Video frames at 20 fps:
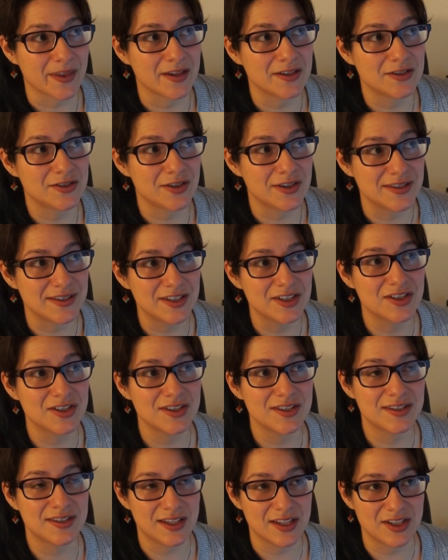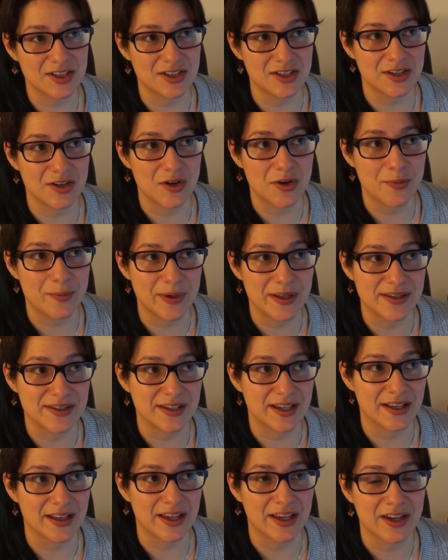transition station opens
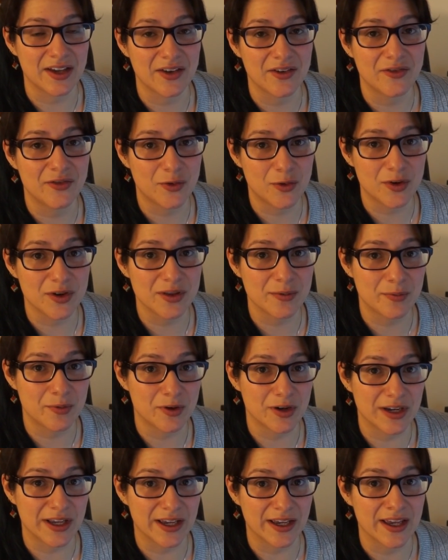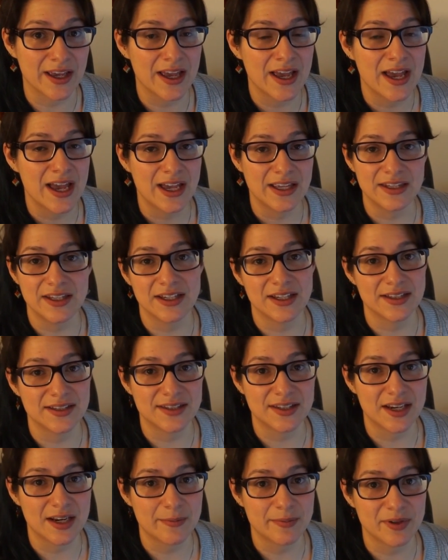at like four in the morning and you can
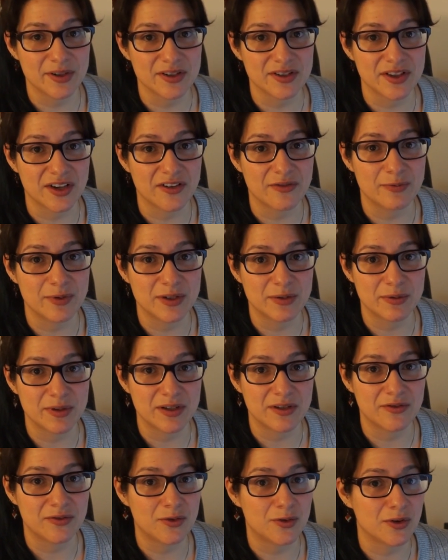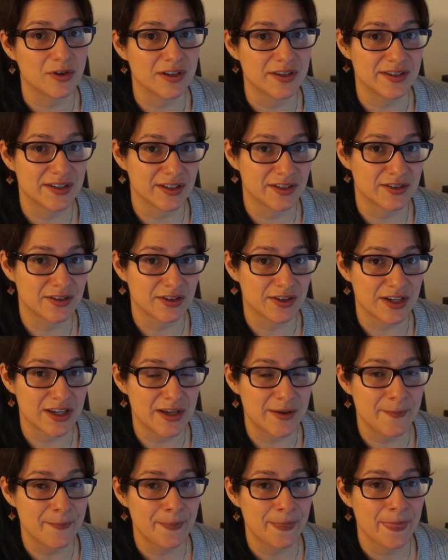set up your stuff between four and 6.30